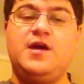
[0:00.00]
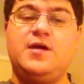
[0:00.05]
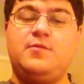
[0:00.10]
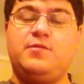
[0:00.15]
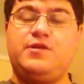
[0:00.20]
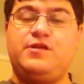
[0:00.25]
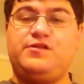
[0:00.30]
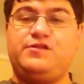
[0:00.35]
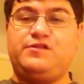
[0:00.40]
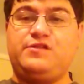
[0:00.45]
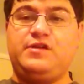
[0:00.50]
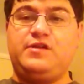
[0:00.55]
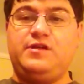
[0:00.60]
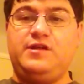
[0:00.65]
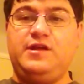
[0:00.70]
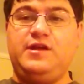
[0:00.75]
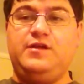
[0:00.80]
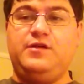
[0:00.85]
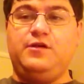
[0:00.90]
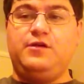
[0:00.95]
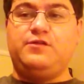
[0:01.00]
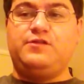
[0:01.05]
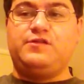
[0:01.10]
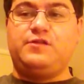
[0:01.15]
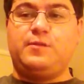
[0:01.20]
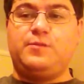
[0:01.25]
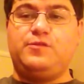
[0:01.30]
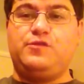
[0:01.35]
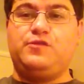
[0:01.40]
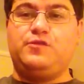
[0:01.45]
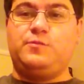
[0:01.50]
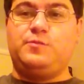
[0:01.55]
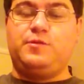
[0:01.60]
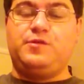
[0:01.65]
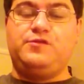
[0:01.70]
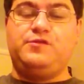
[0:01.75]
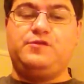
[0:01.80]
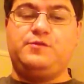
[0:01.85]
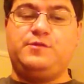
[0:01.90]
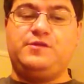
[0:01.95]
but it's certainly got some sort of
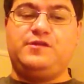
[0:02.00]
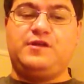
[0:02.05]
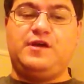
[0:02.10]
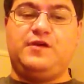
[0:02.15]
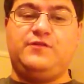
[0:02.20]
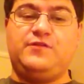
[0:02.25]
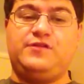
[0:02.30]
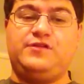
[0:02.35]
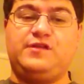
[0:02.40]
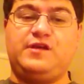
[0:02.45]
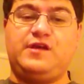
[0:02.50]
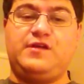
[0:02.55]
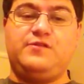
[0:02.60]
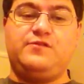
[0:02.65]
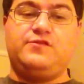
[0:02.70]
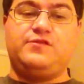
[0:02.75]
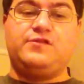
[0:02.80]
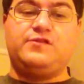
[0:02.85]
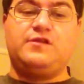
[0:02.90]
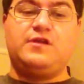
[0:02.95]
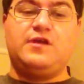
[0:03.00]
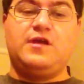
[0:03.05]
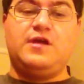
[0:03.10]
boost to its cover saves.